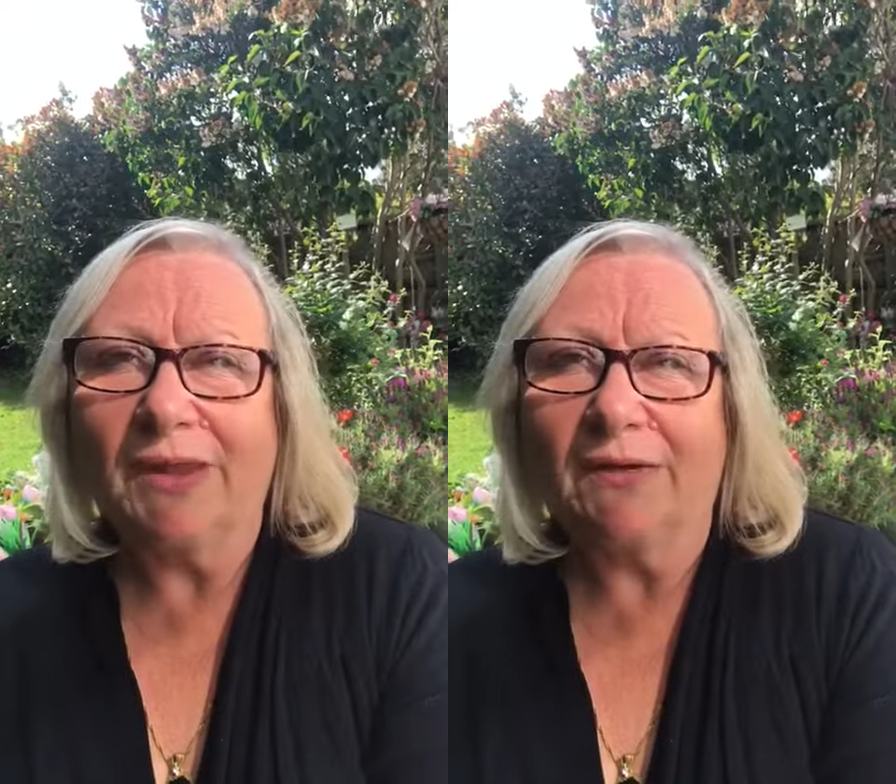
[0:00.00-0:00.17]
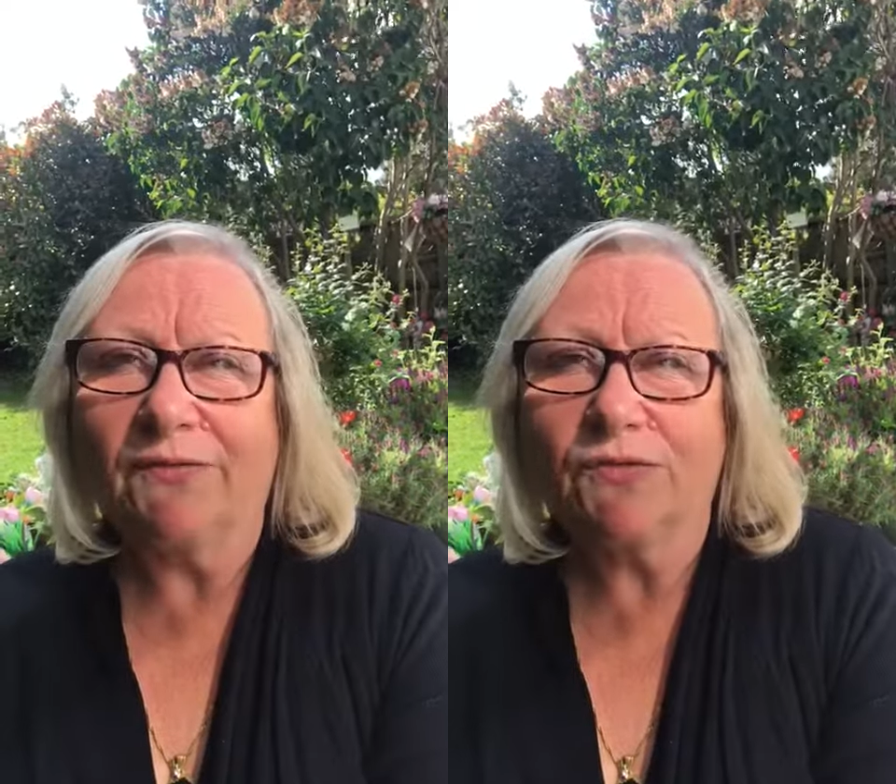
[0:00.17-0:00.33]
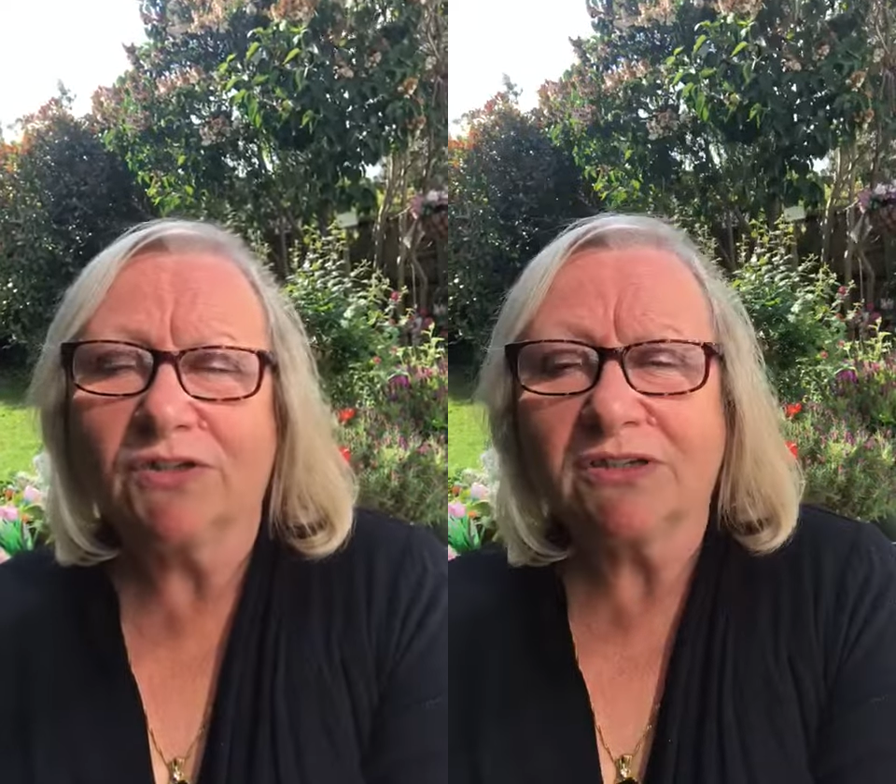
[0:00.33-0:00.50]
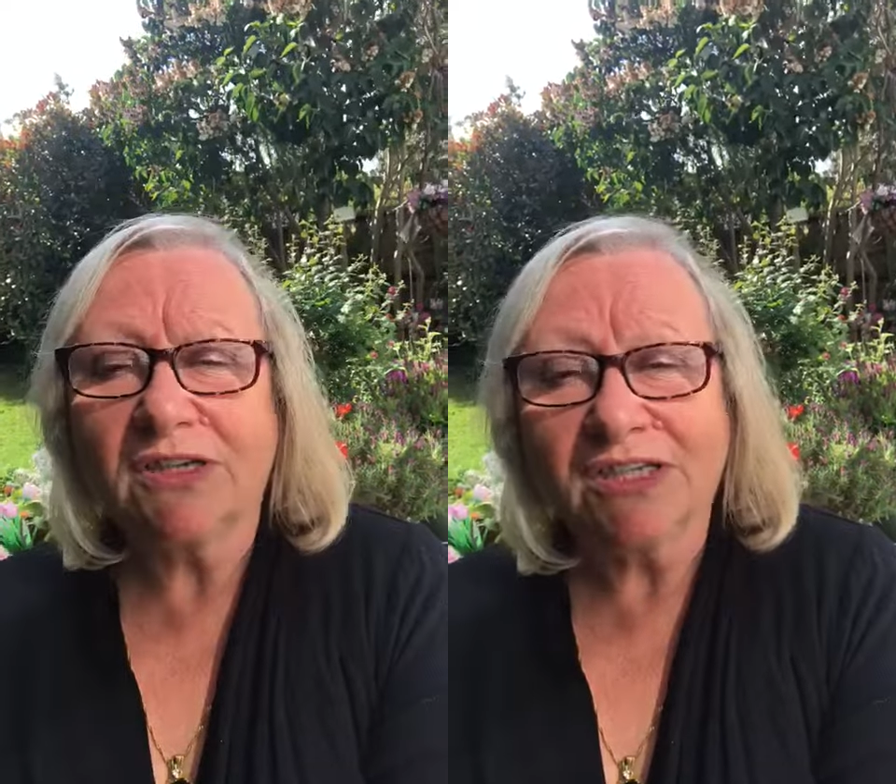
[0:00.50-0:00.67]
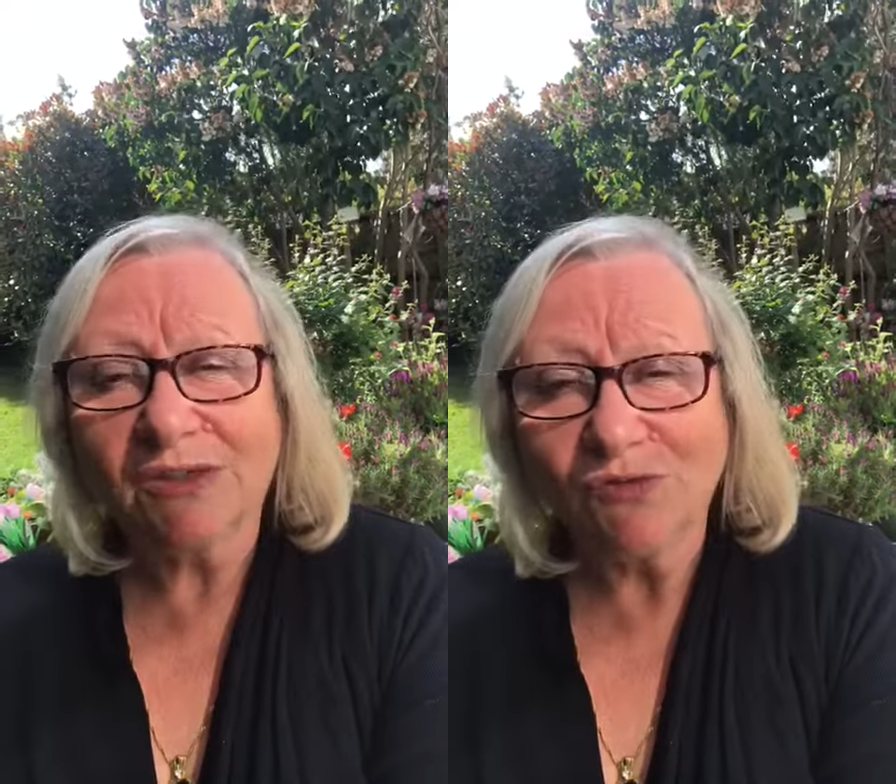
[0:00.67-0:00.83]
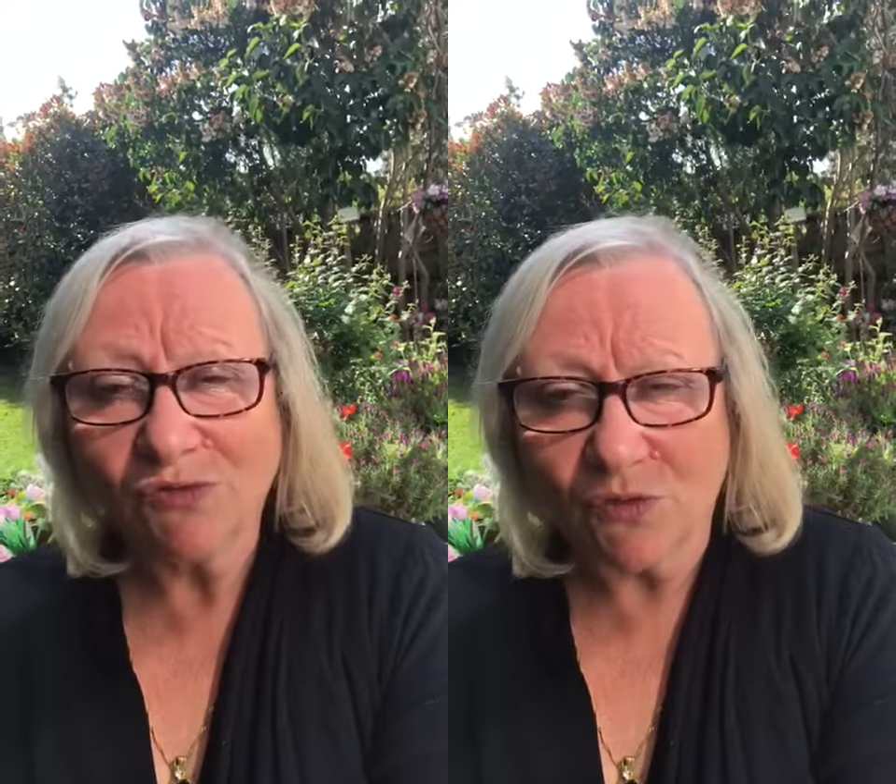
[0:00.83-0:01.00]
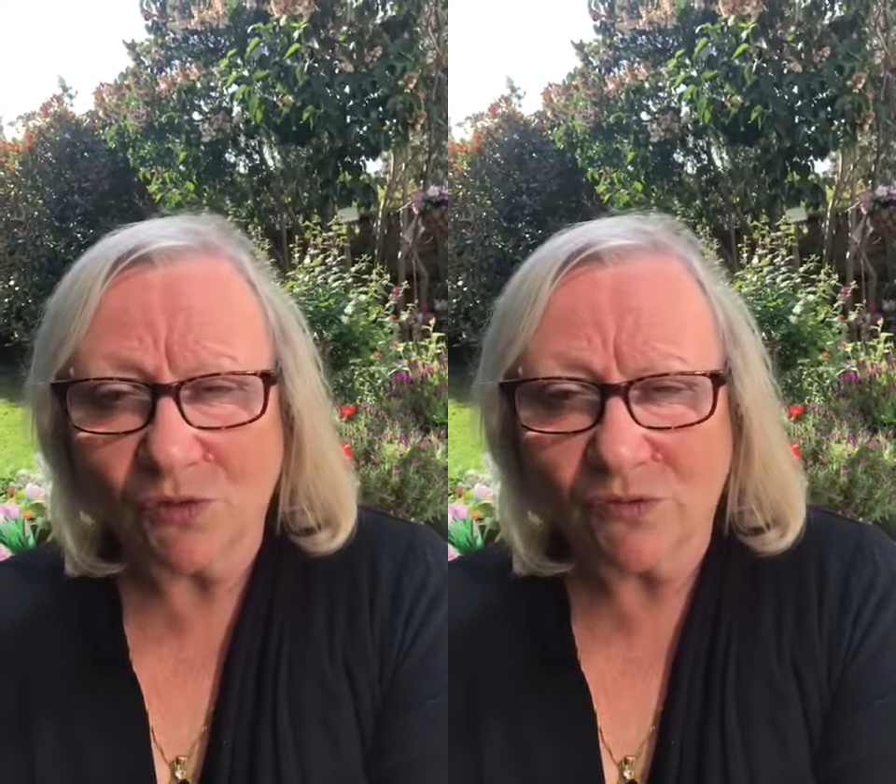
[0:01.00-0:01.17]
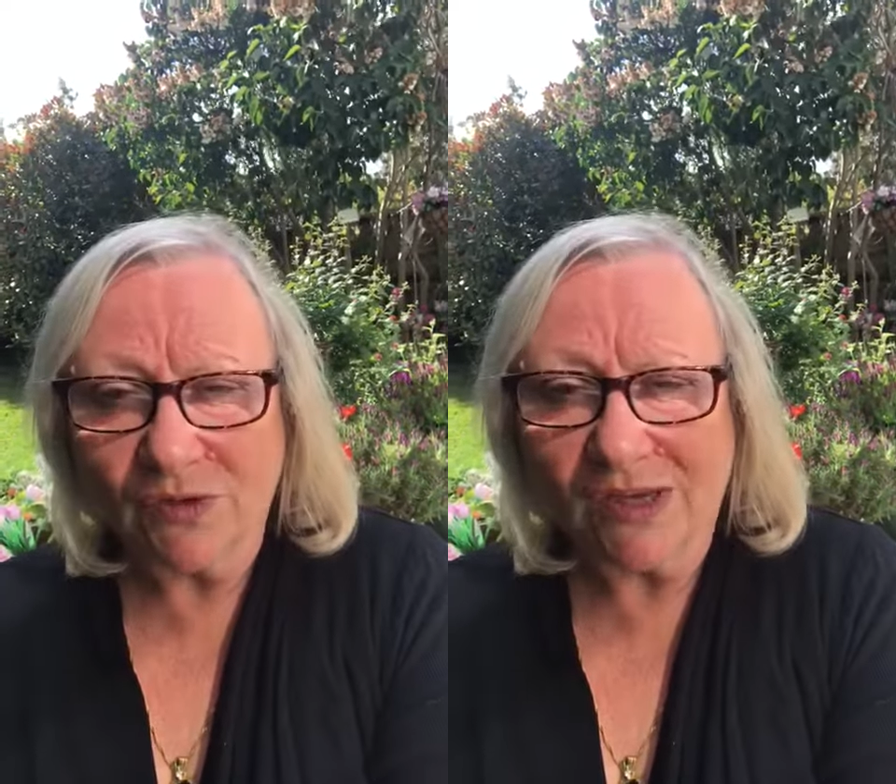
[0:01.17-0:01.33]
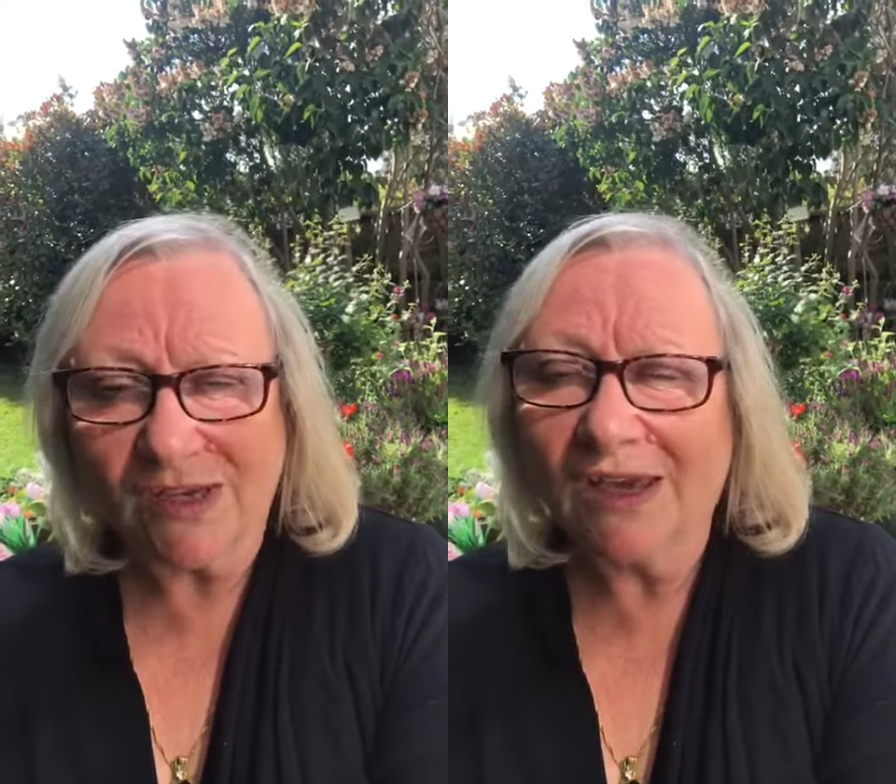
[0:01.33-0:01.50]
I've also done some
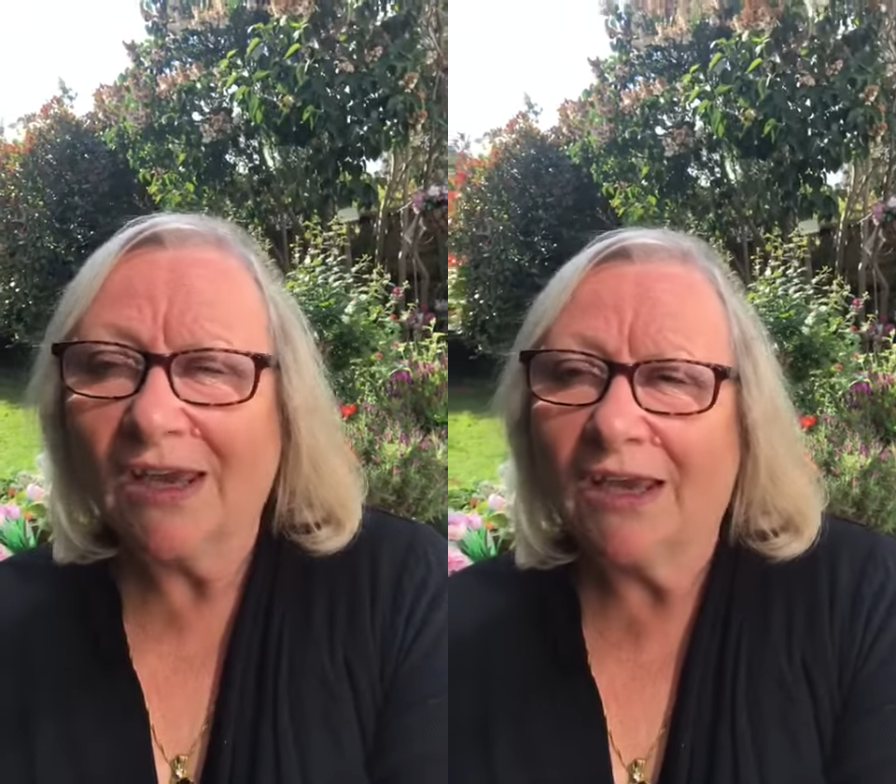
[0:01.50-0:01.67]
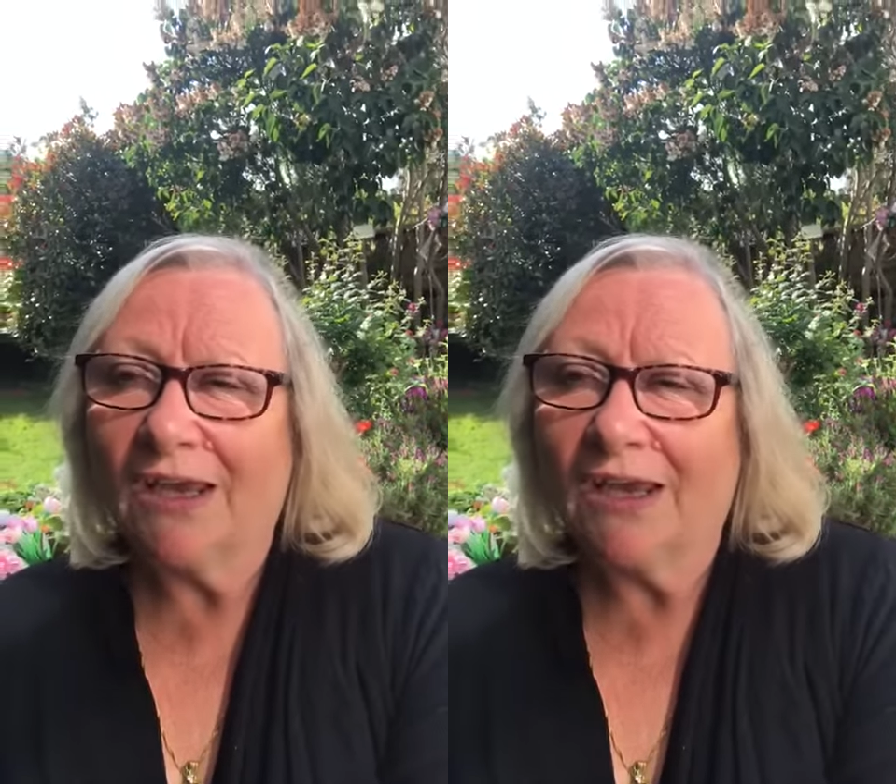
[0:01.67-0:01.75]
drawing,